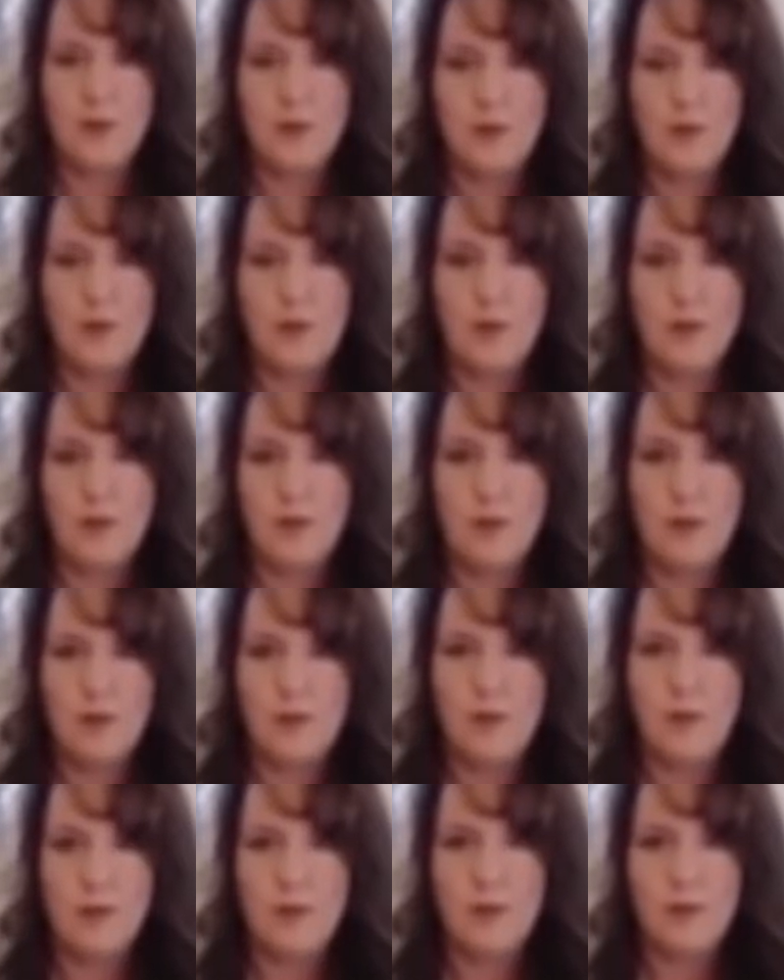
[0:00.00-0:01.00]

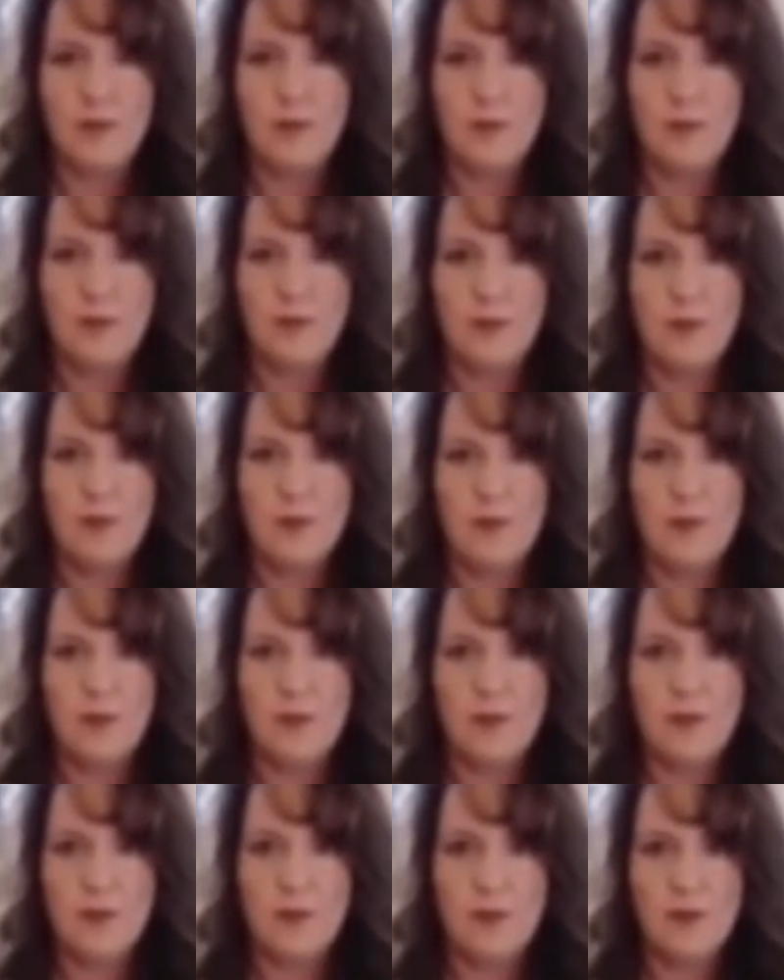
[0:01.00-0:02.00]

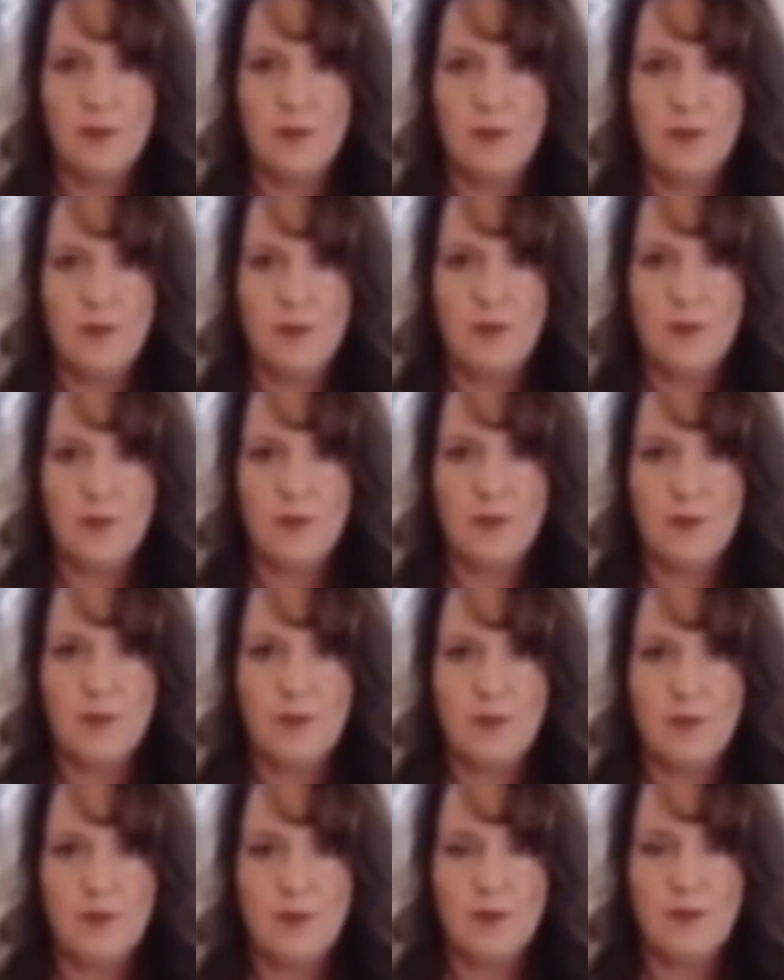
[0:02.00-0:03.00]

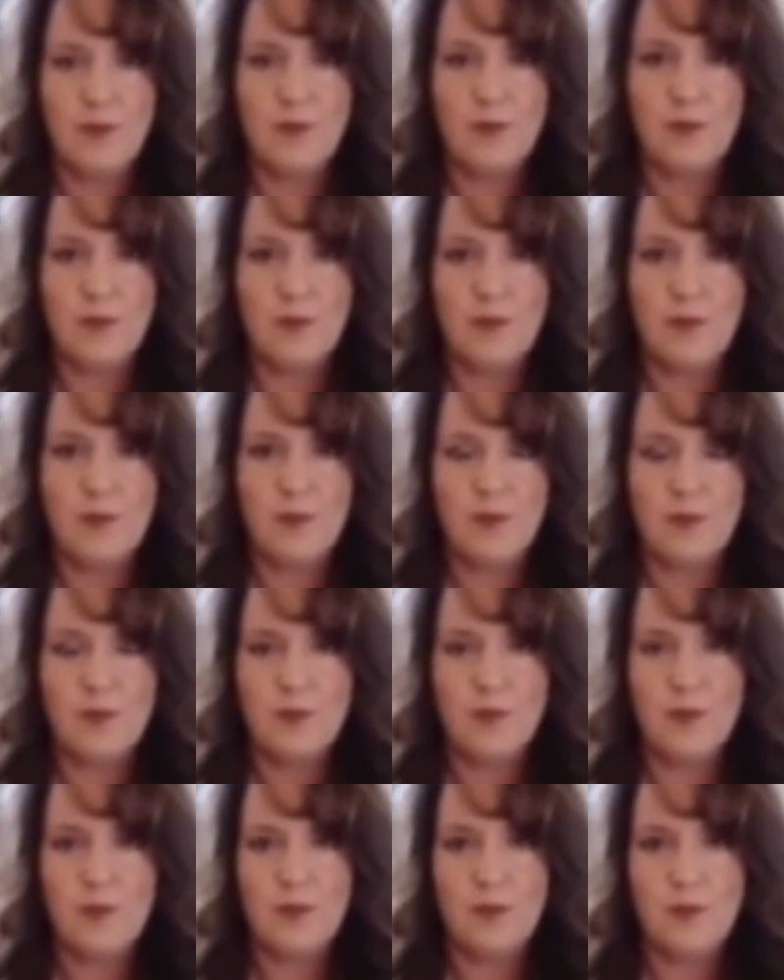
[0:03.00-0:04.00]

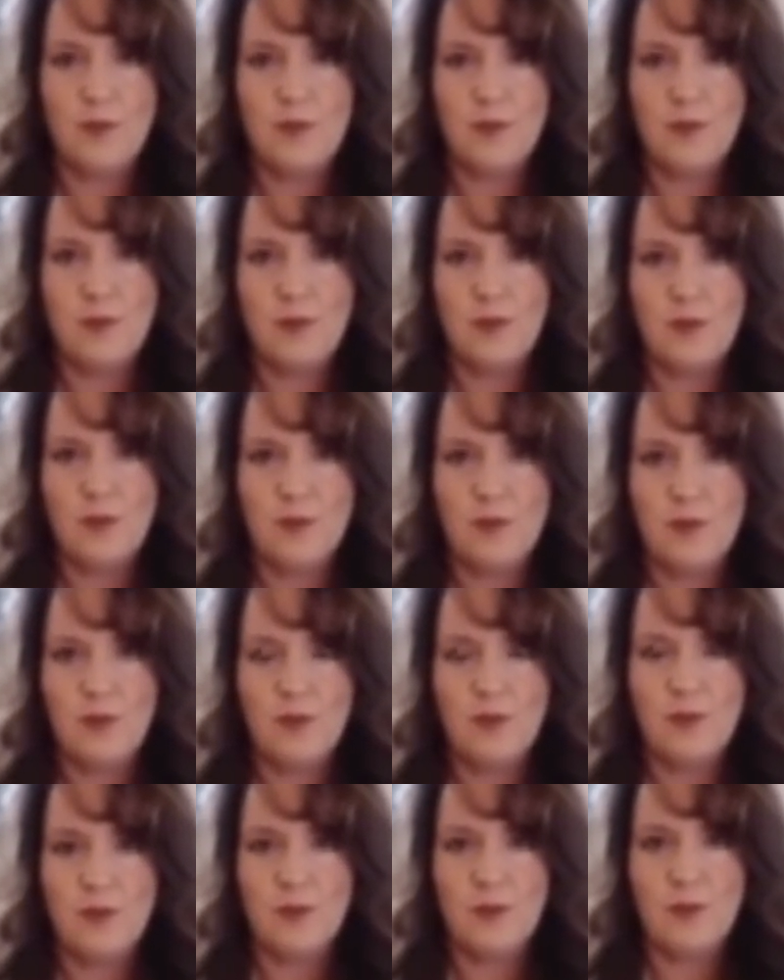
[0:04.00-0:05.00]

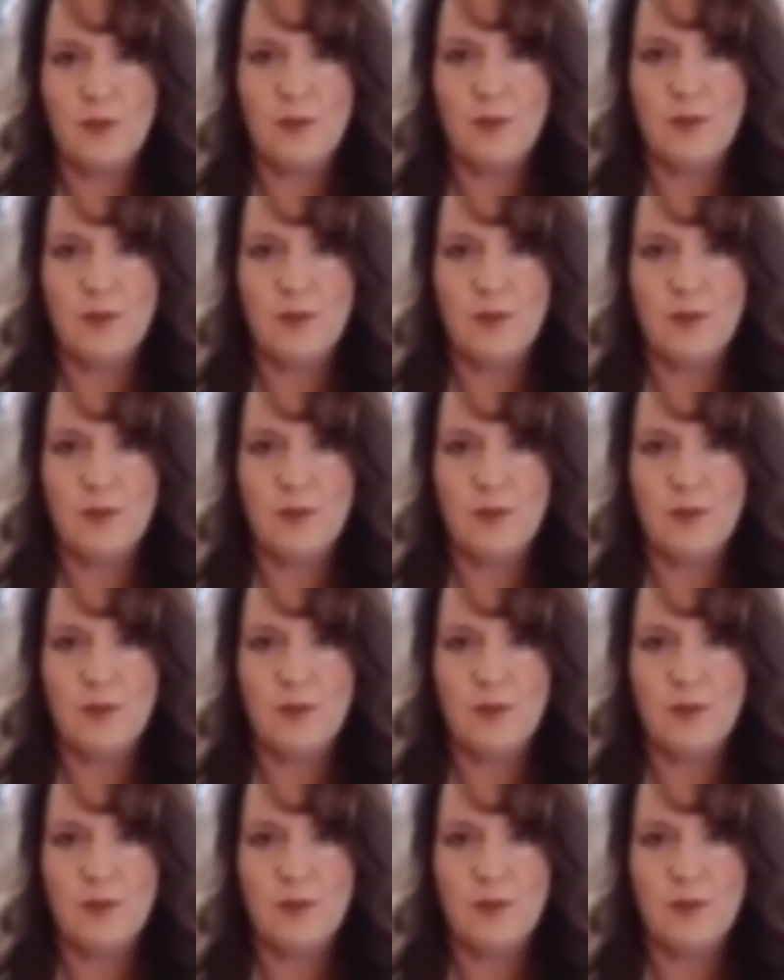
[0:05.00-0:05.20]
No words are spoken by the person on screen.